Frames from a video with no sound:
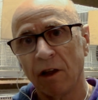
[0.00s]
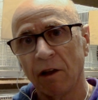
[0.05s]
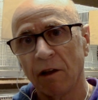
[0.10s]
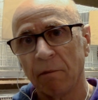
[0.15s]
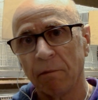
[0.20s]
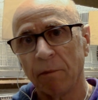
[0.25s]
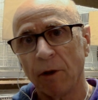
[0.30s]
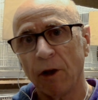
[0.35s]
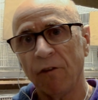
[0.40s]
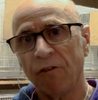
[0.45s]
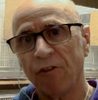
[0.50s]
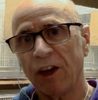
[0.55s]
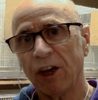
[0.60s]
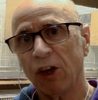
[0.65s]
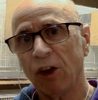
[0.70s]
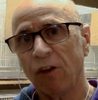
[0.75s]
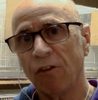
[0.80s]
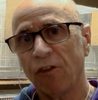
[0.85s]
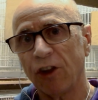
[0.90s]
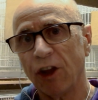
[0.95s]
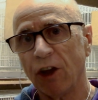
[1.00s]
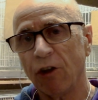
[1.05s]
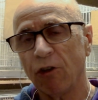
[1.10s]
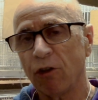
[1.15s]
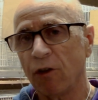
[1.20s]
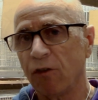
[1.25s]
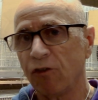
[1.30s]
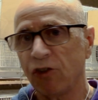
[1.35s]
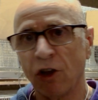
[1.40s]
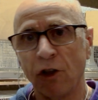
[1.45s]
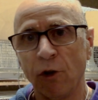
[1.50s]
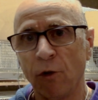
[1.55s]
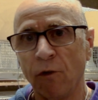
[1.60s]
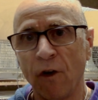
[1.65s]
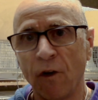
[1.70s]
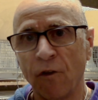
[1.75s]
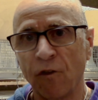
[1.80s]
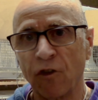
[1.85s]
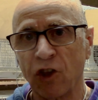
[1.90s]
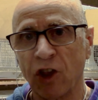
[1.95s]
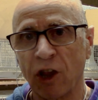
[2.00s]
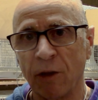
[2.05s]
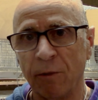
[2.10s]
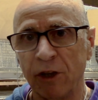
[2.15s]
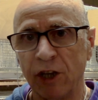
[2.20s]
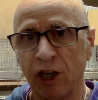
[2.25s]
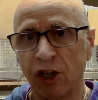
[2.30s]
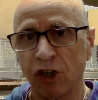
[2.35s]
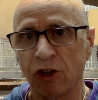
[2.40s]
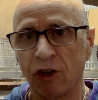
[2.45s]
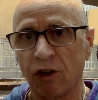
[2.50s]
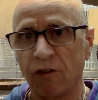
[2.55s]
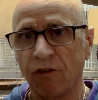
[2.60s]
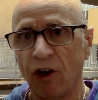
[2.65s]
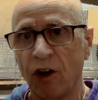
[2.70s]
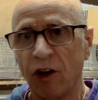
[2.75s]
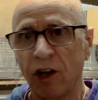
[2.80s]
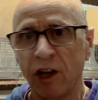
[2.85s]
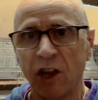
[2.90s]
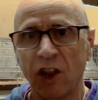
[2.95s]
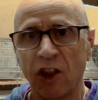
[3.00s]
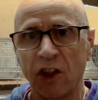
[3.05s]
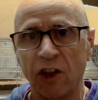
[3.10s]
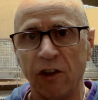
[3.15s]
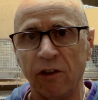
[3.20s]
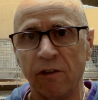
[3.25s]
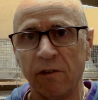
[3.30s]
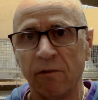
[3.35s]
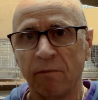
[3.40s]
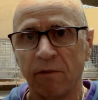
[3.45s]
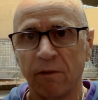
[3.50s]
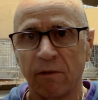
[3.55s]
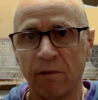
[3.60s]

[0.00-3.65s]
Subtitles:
Both thank you for those who offered some additional advice and